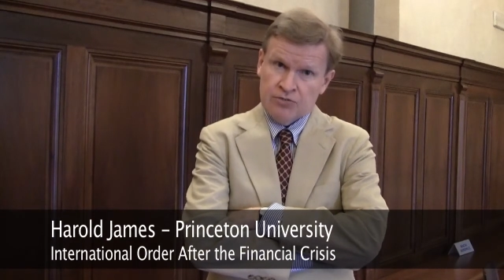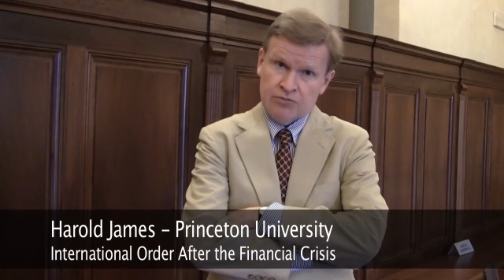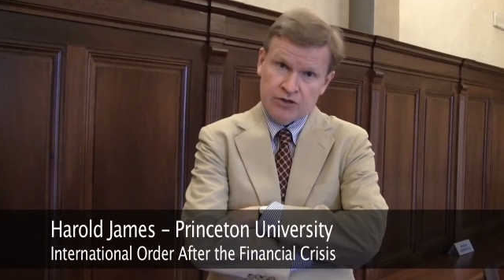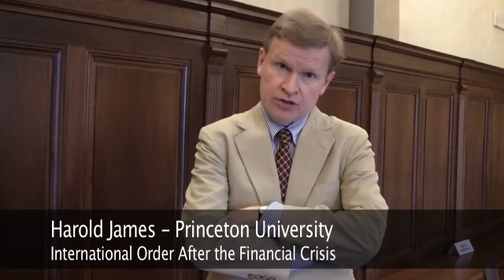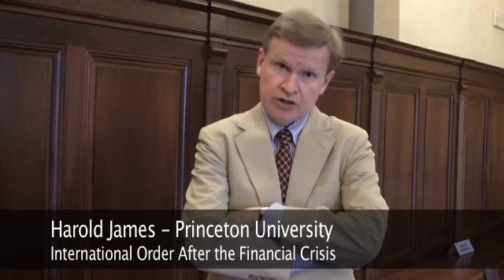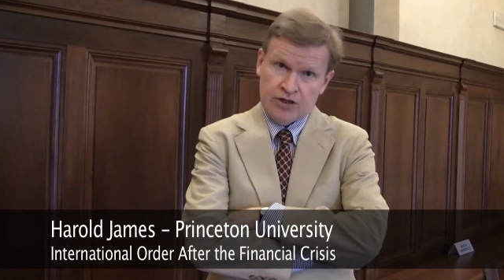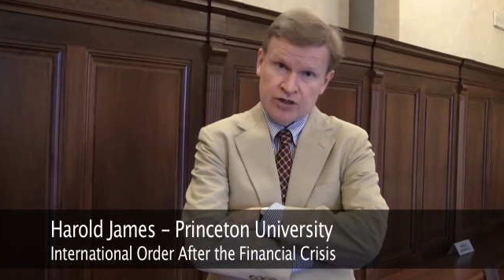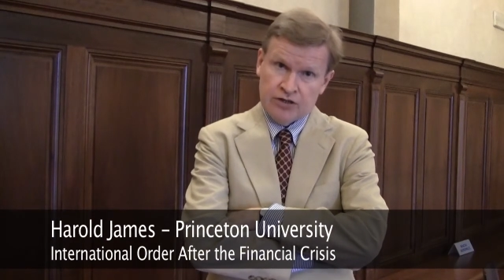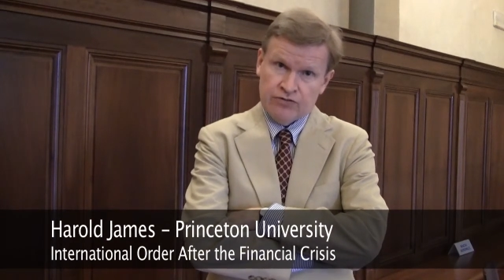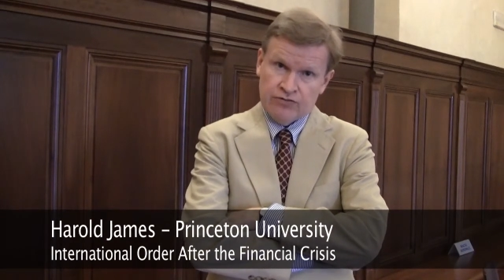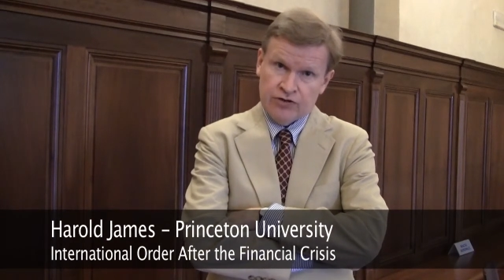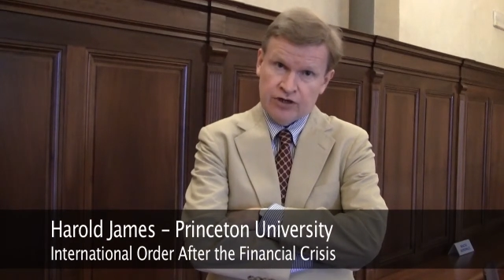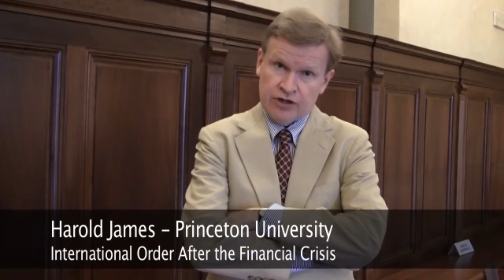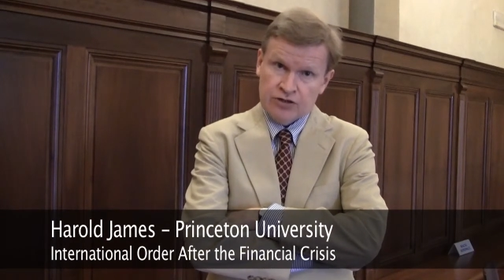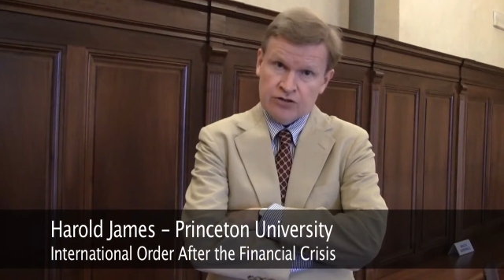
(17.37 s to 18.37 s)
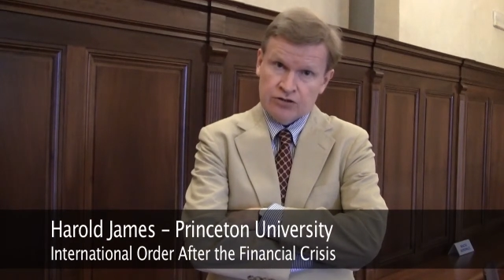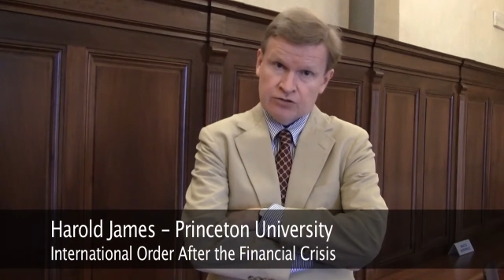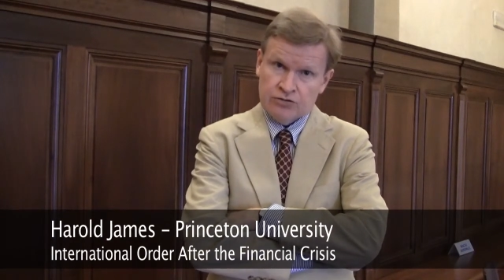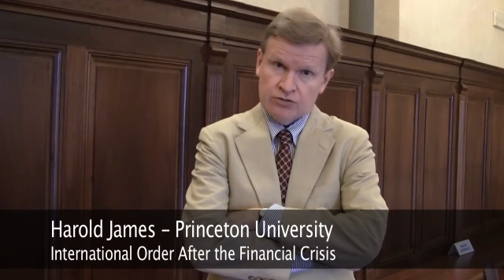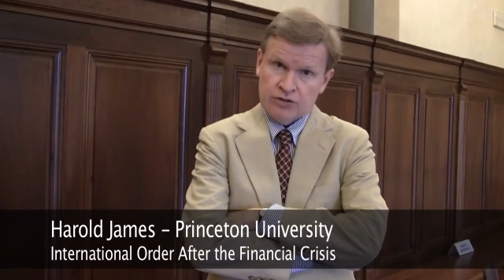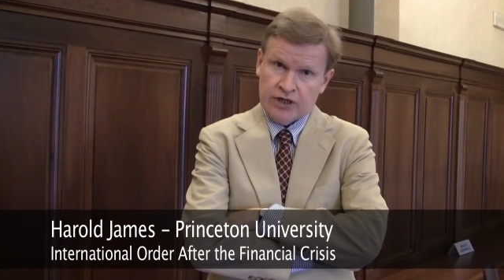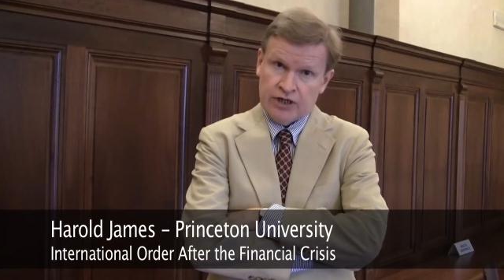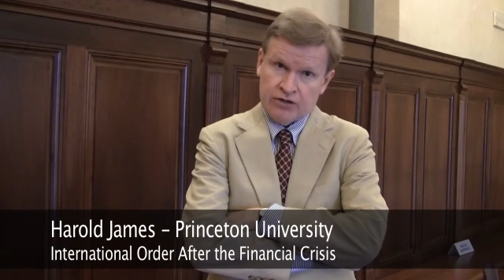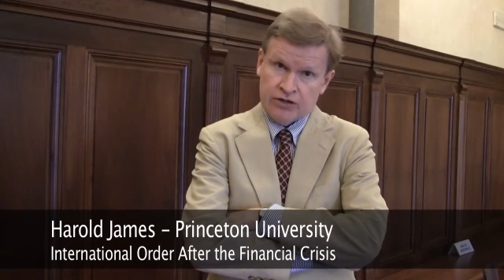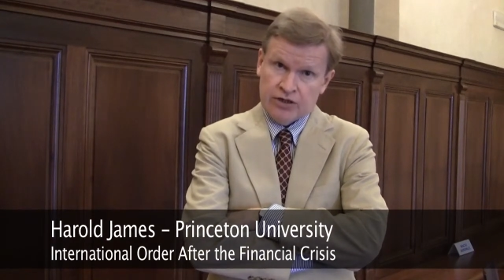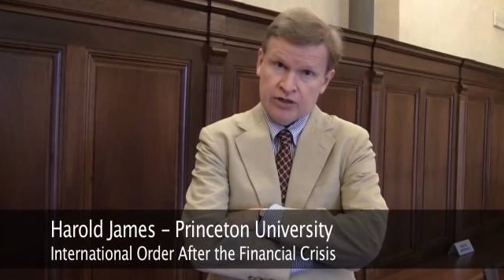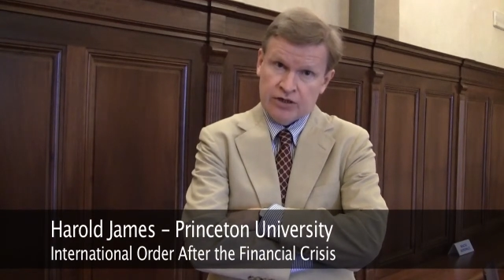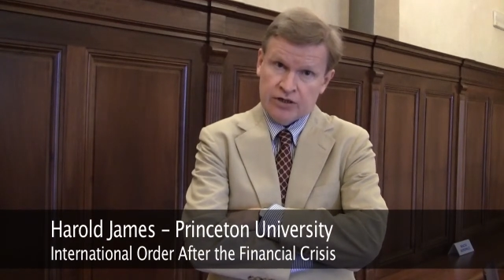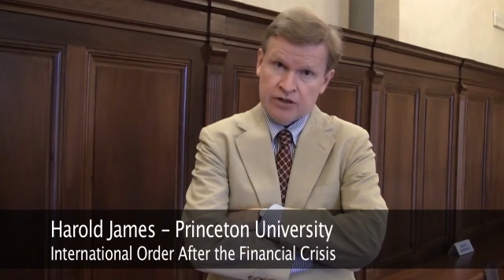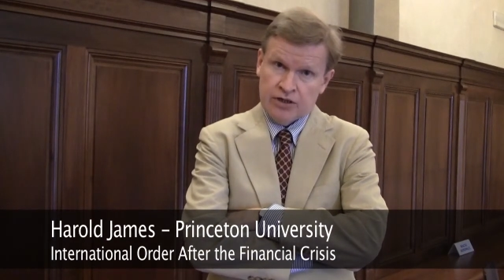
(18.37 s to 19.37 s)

particularly in the financial area,